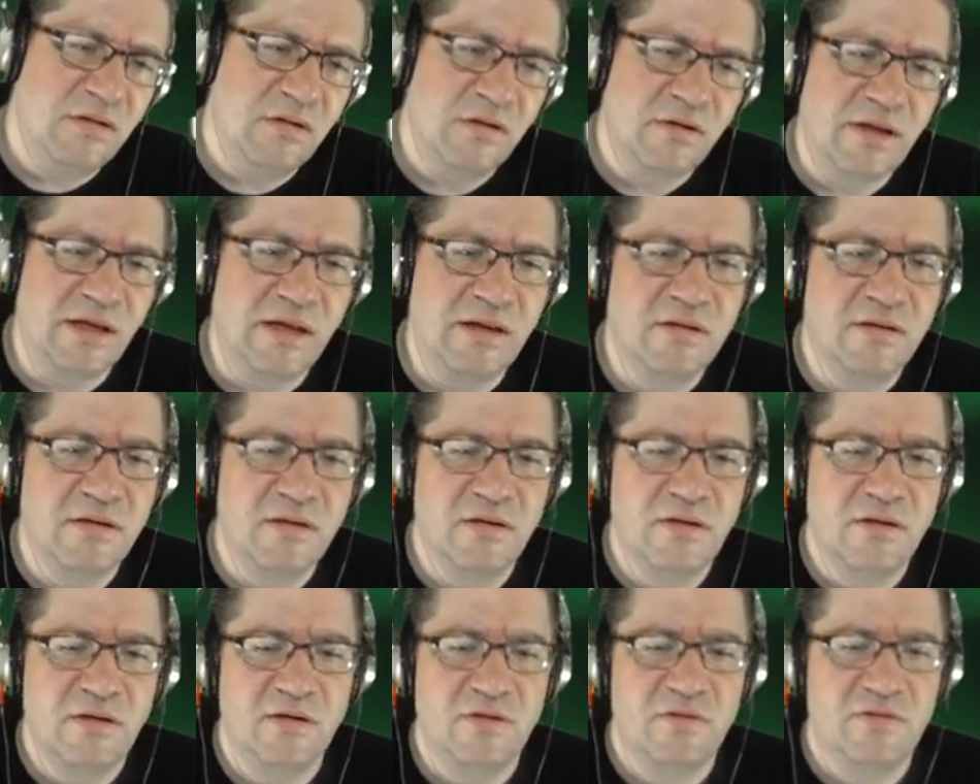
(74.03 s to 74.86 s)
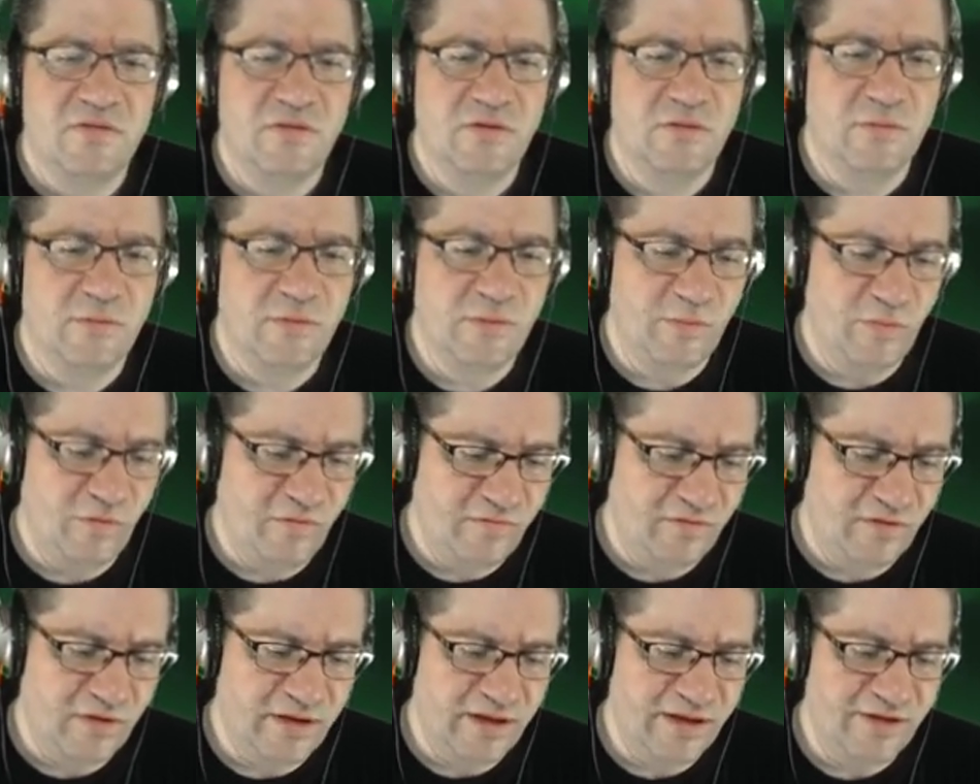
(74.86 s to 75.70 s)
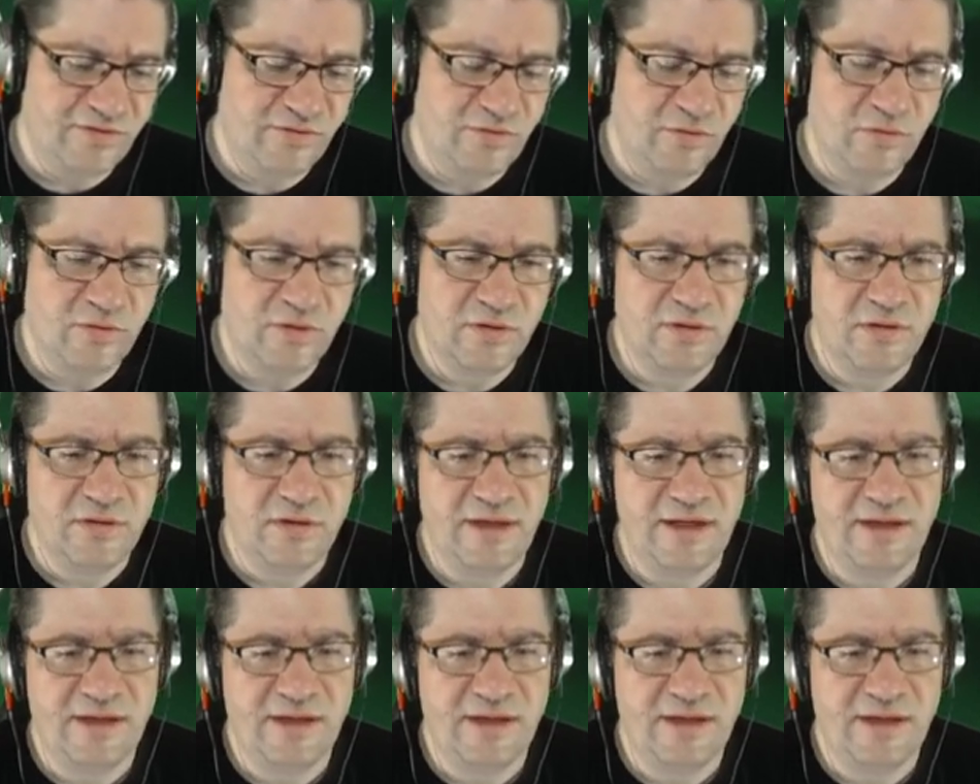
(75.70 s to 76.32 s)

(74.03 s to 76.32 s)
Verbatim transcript: Okay, so we moved the glass door,